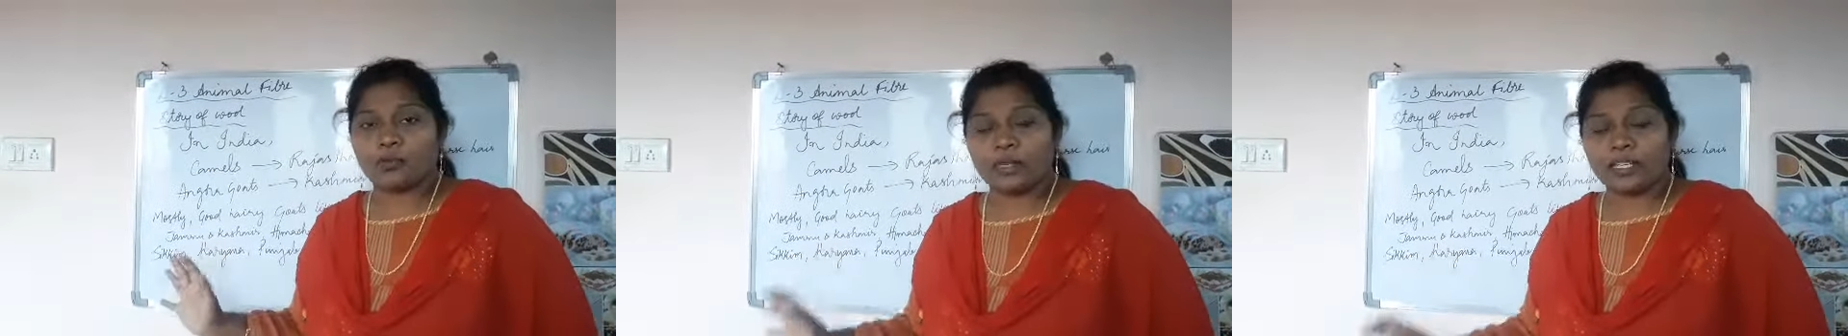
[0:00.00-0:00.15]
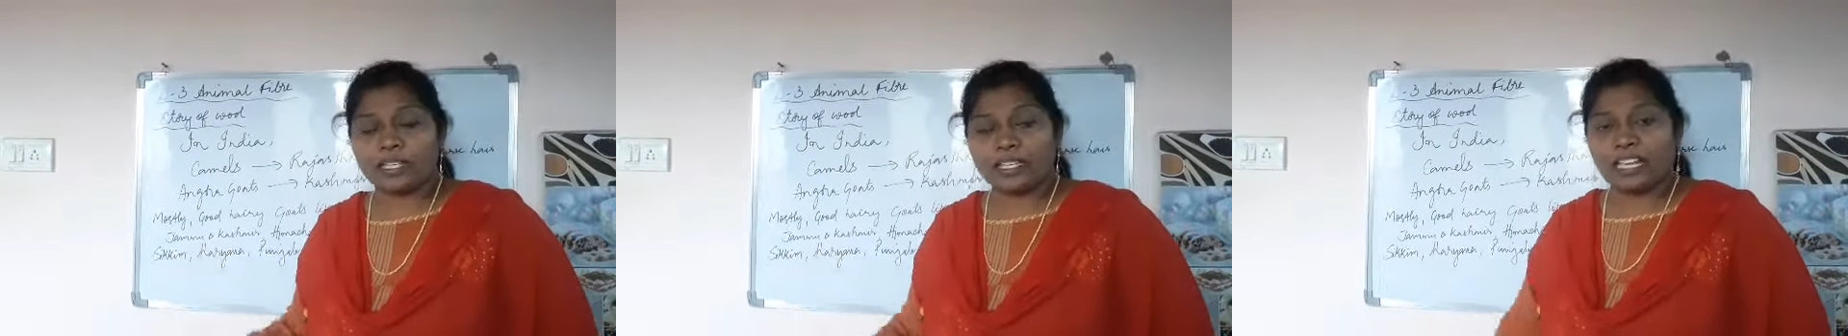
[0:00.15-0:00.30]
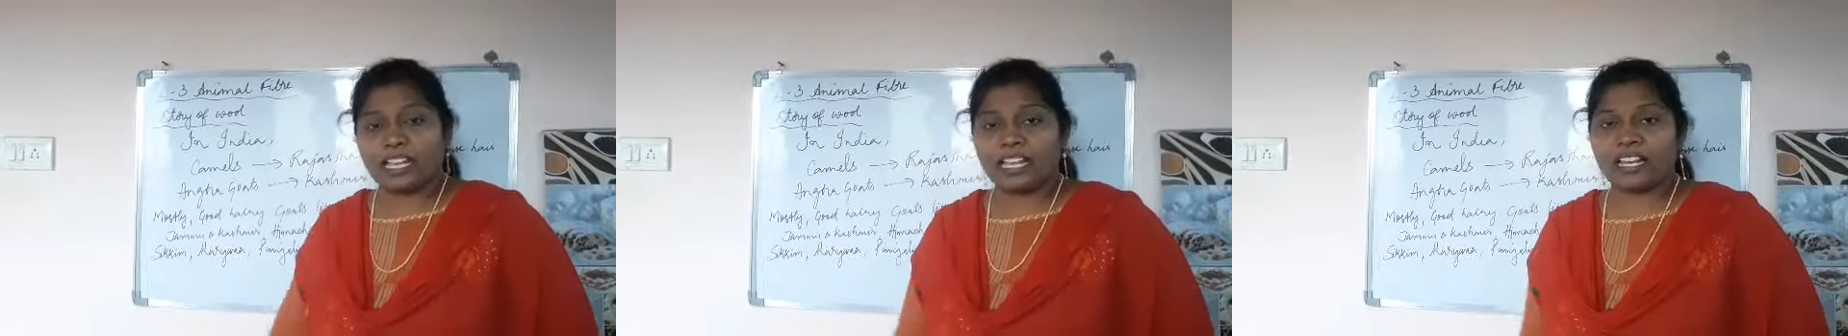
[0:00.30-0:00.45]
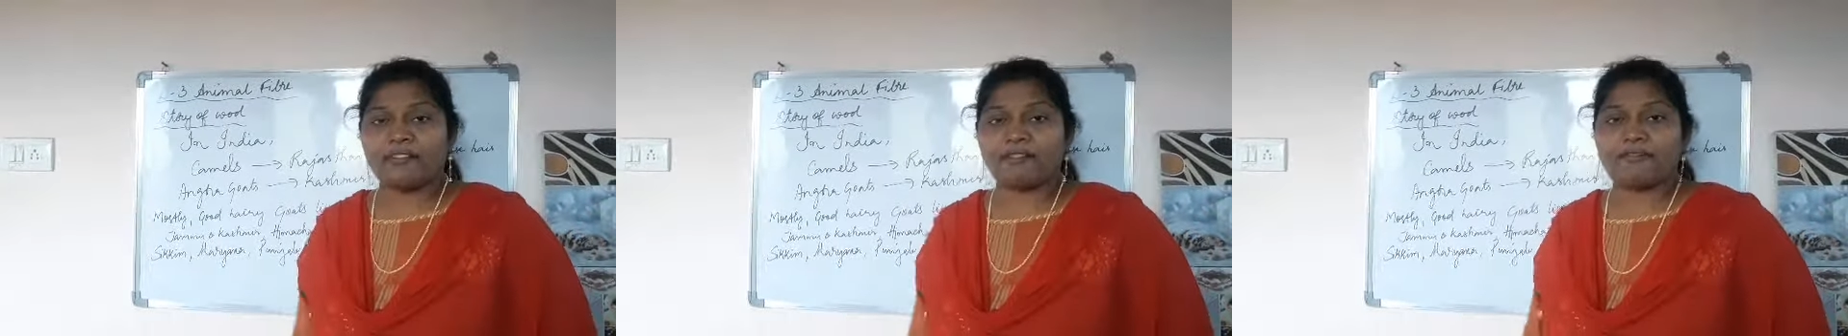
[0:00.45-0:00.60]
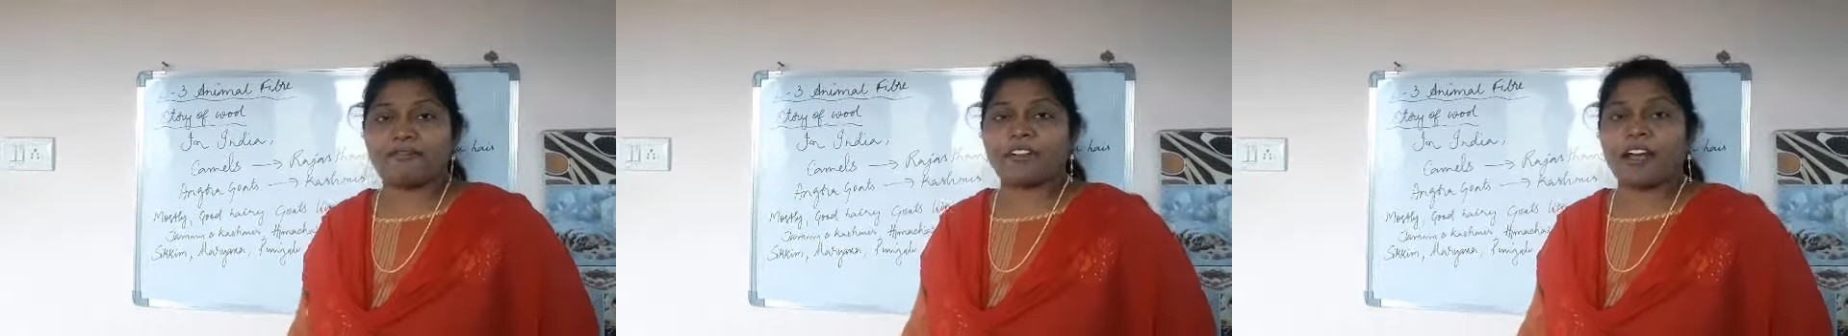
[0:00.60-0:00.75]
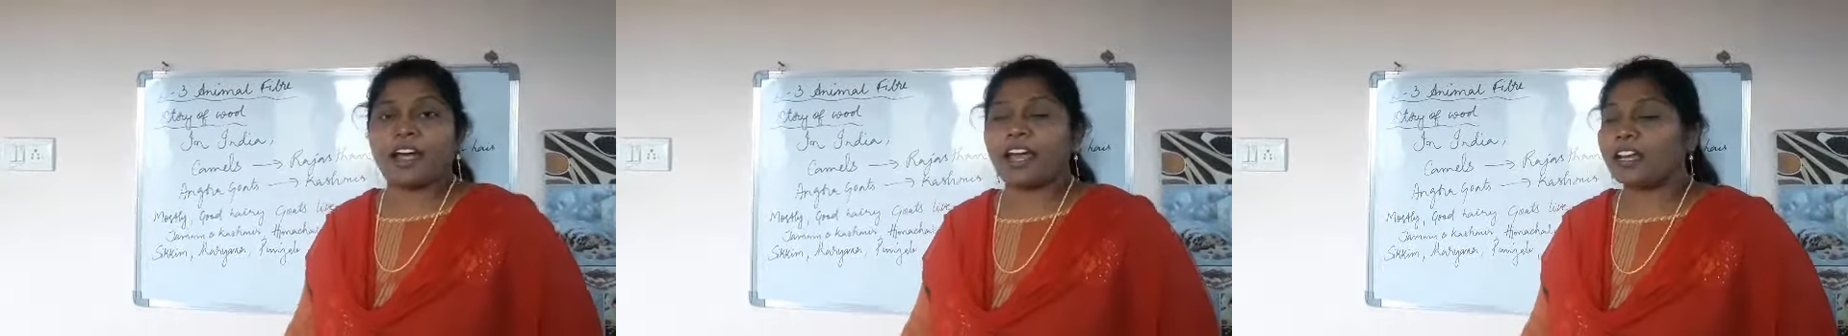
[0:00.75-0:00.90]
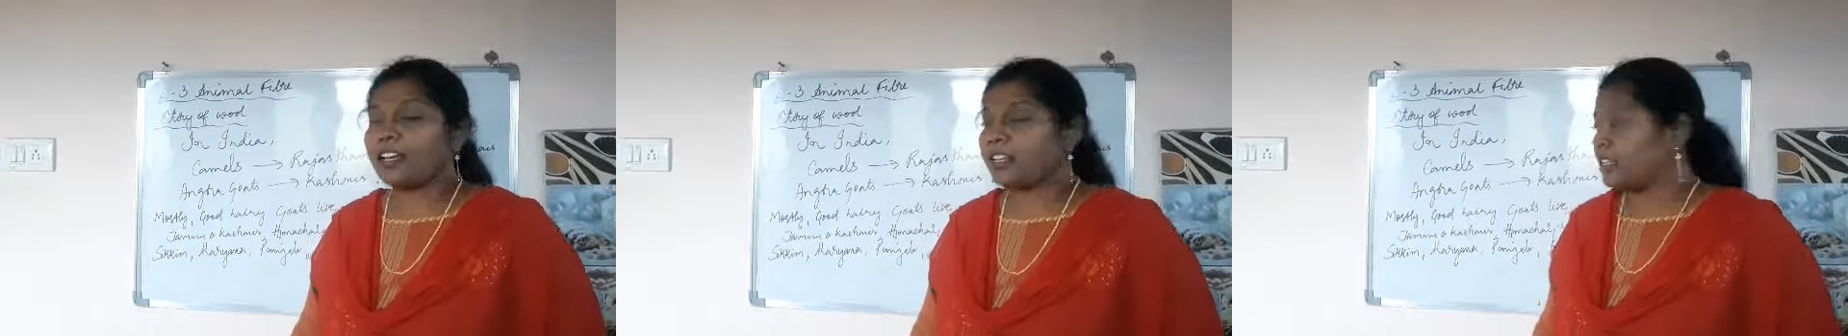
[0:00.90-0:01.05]
we can
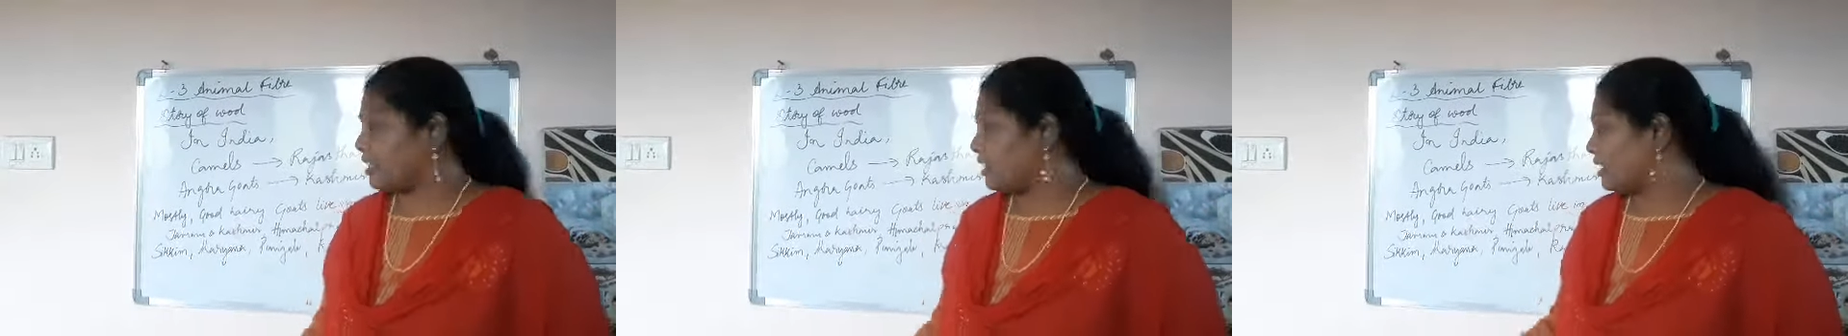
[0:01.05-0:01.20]
find